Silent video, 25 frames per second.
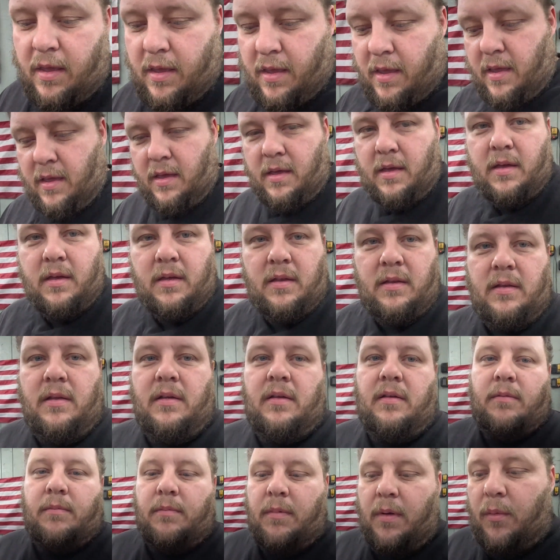
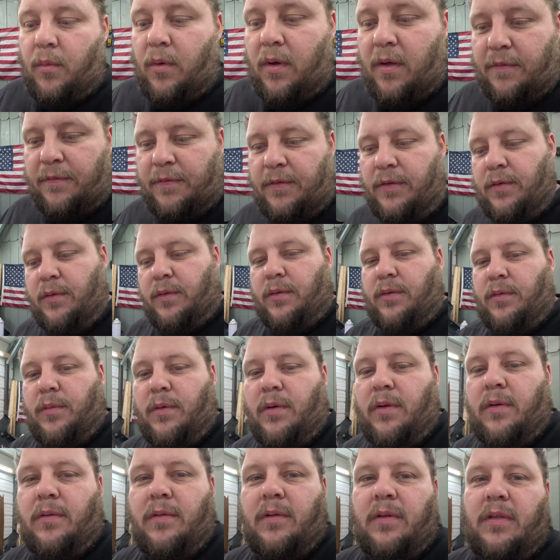and my wife has always
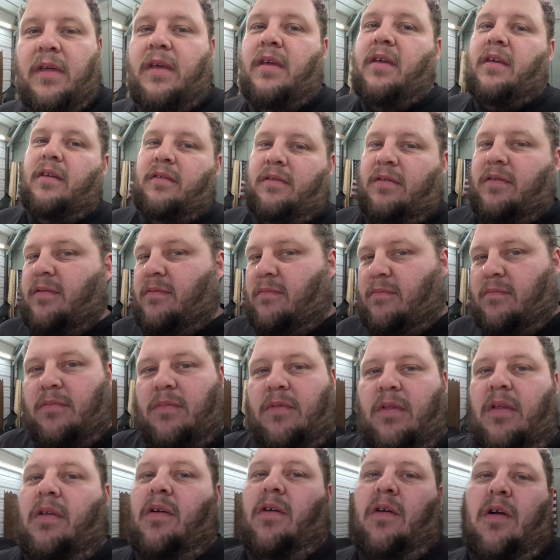wanted one of these.
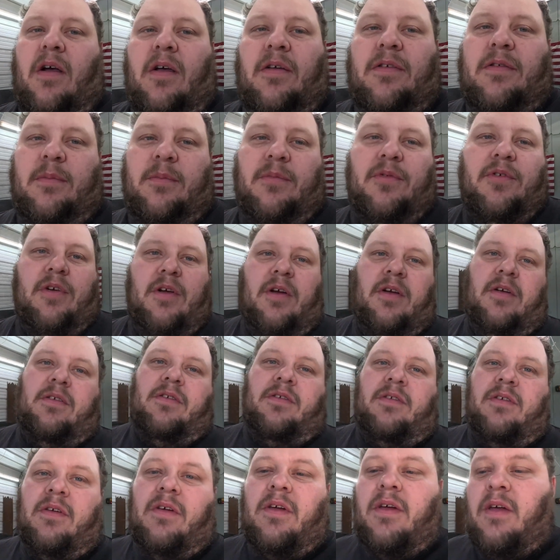They're awesome
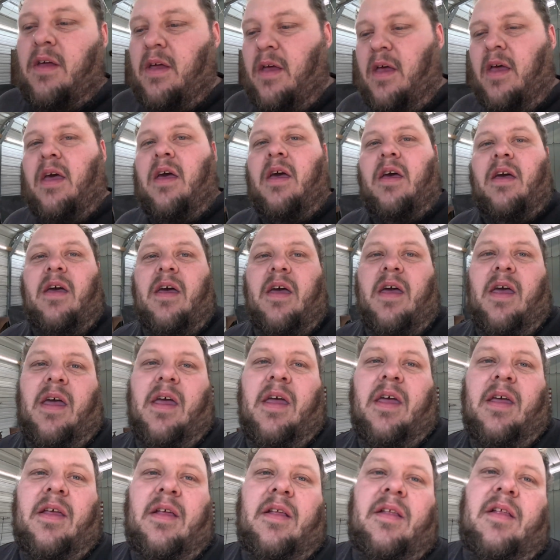trucks,
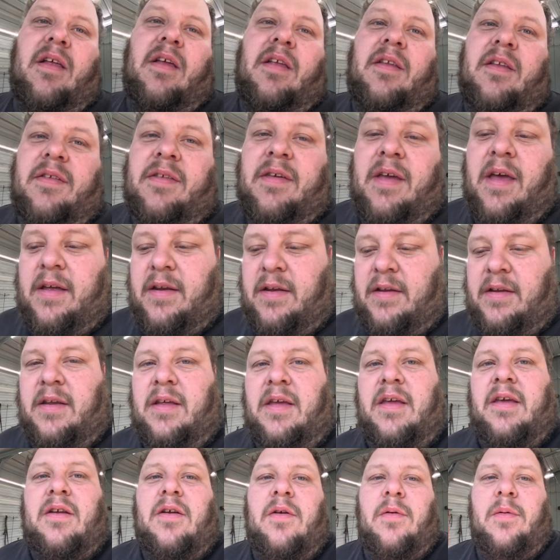and I decided
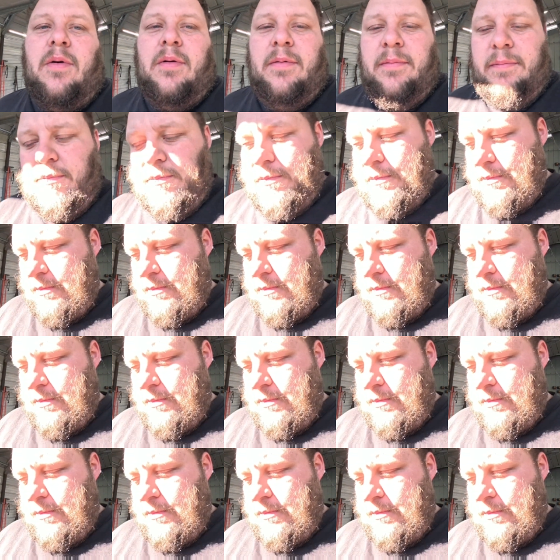to get her one.